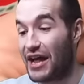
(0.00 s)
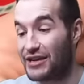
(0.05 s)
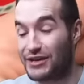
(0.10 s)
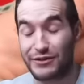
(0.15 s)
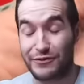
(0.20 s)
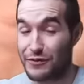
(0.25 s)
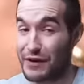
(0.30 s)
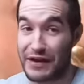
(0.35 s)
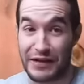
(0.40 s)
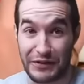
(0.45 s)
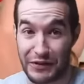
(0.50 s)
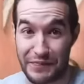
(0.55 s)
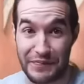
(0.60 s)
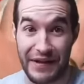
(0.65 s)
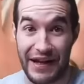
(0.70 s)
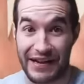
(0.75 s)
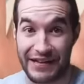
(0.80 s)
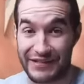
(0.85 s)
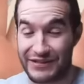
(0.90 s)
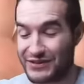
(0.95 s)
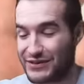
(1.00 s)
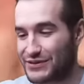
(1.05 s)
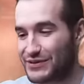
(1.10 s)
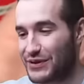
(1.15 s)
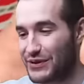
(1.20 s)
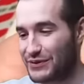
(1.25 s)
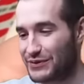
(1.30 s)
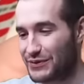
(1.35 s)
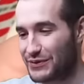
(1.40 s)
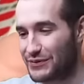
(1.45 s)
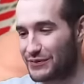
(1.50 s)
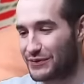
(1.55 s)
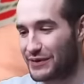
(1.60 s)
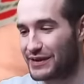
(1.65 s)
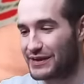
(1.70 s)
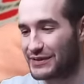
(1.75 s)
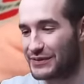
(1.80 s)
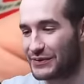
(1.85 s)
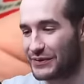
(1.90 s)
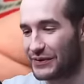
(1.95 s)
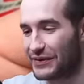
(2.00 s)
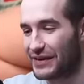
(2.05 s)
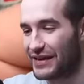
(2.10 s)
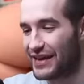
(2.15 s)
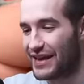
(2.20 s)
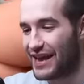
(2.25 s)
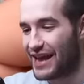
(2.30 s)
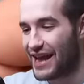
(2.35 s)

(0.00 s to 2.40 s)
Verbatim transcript: Just regular Blackluster Soldier, the ritual.